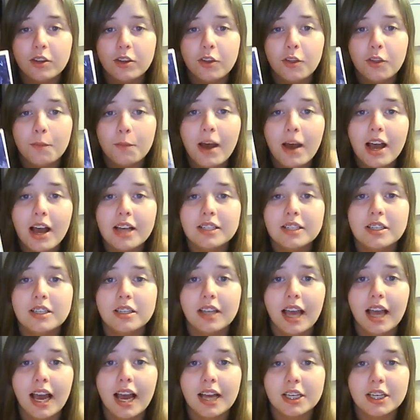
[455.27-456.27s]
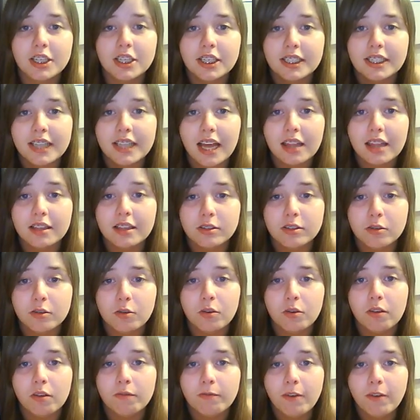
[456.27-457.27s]
the person that actually set the school
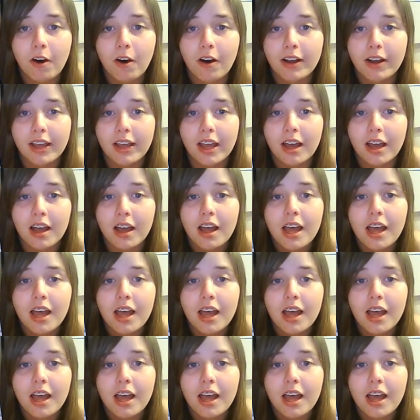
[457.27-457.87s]
on fire